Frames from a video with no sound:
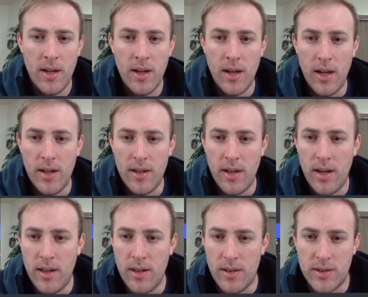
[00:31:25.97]
And
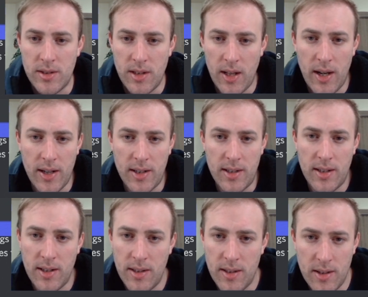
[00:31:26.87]
it looks like
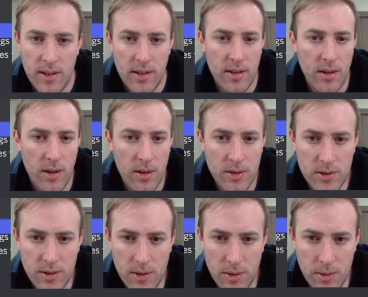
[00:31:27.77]
they're
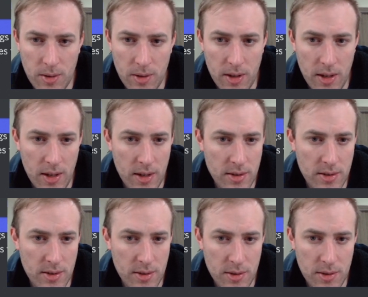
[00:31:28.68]
also looking
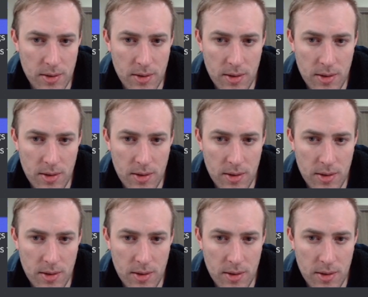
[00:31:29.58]
into